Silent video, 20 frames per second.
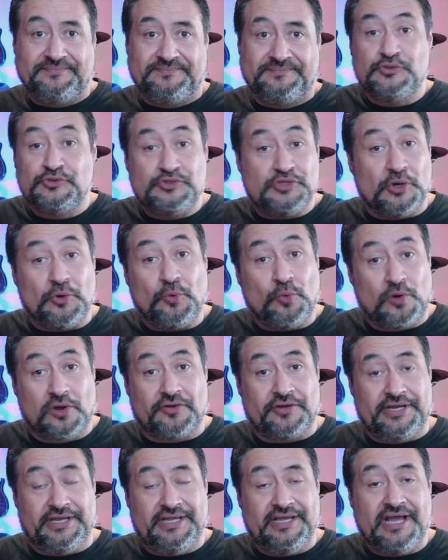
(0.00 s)
Don't
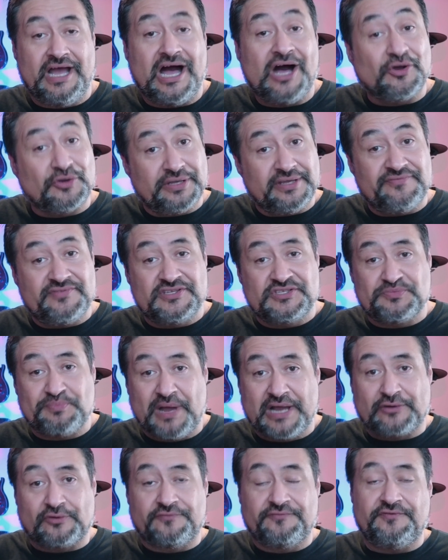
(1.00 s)
worry, I'll give this
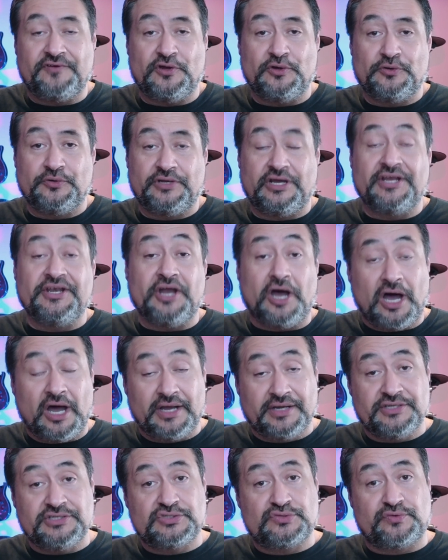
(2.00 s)
microphone an
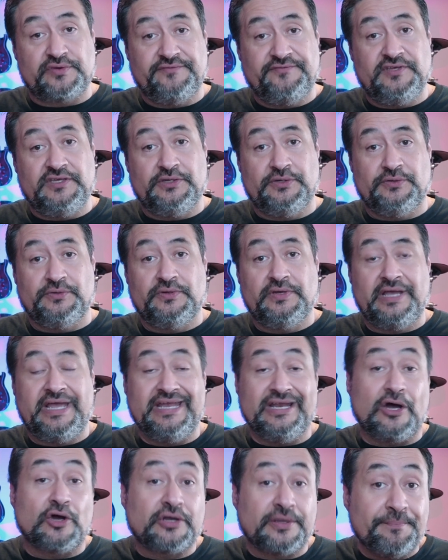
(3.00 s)
honest review,
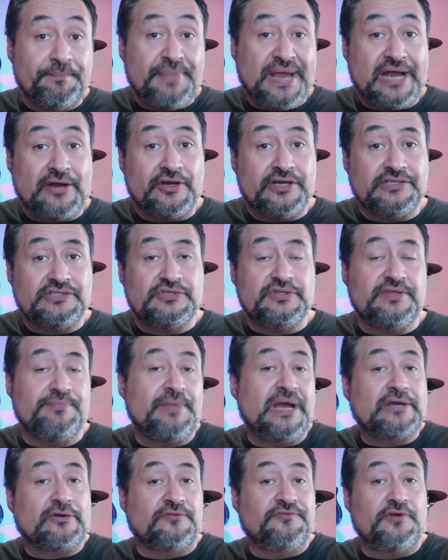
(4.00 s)
and I'll compare it to the
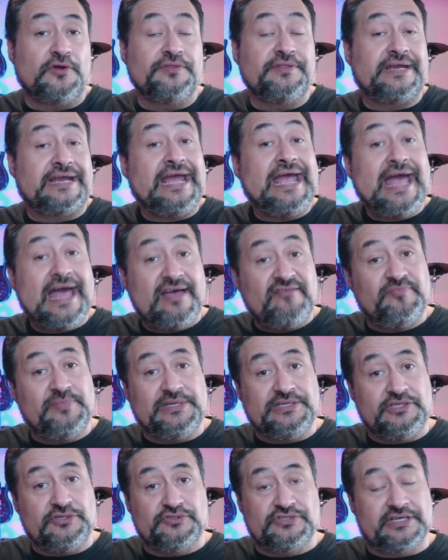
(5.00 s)
microphone that I have
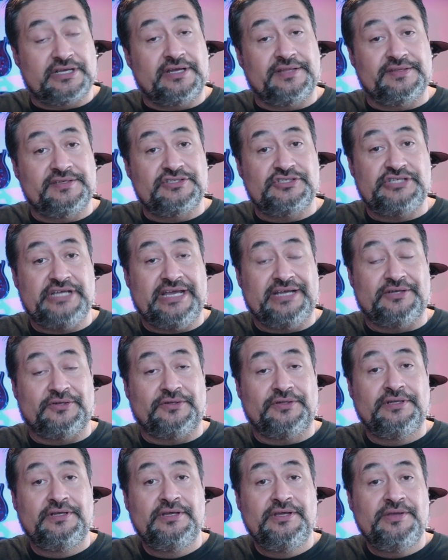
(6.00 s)
been using on this
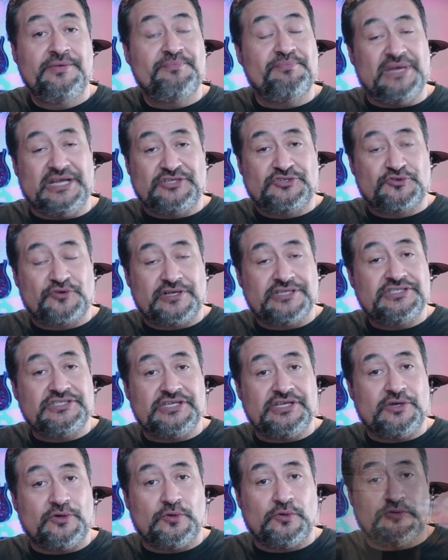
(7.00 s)
channel, my
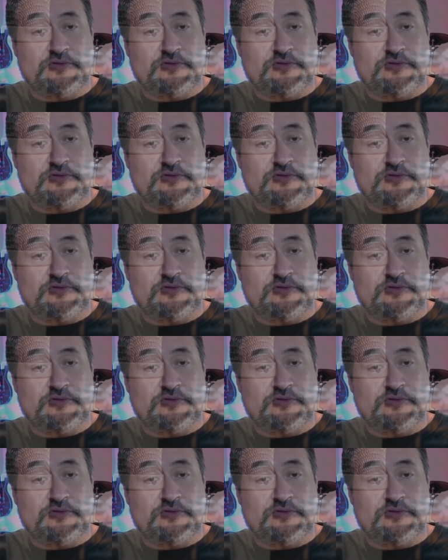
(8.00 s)
trusty old